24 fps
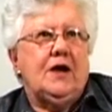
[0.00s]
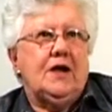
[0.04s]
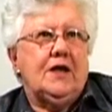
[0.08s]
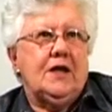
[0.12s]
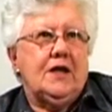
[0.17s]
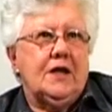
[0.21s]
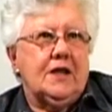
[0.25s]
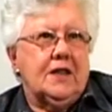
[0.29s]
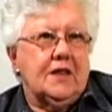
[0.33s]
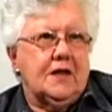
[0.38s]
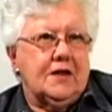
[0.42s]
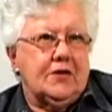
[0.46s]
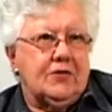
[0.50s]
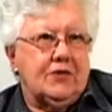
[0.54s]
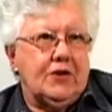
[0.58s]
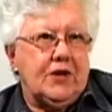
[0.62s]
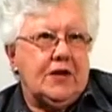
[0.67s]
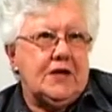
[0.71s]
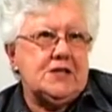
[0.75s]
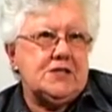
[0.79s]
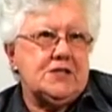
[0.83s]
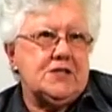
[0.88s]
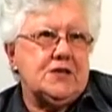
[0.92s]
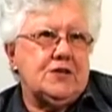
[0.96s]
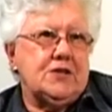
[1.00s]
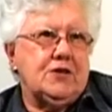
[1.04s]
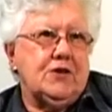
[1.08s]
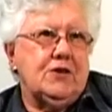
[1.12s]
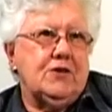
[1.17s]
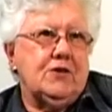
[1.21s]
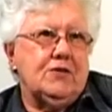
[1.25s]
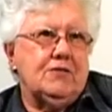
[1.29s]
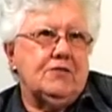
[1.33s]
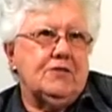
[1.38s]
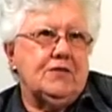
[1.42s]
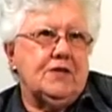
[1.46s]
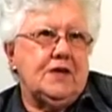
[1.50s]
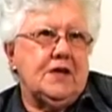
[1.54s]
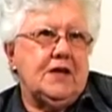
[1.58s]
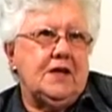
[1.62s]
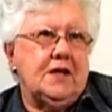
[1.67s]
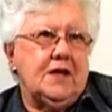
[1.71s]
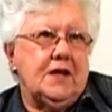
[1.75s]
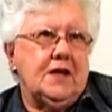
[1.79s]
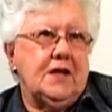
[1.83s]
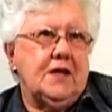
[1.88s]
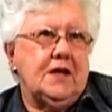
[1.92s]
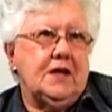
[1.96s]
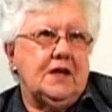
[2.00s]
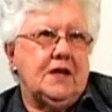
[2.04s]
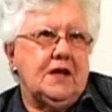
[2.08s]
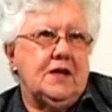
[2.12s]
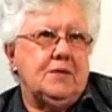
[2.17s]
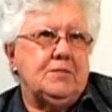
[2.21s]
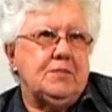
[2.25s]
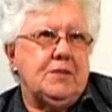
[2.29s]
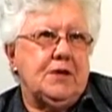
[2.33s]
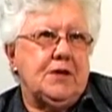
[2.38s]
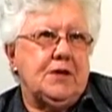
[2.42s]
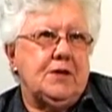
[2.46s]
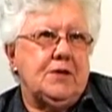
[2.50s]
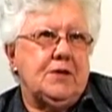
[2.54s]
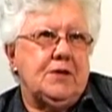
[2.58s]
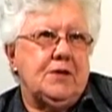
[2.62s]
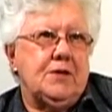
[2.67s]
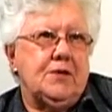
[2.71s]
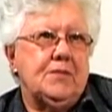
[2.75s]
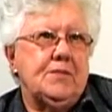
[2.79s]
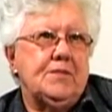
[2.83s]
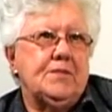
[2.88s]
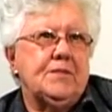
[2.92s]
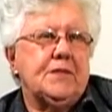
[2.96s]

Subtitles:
in the creation of the NIPR.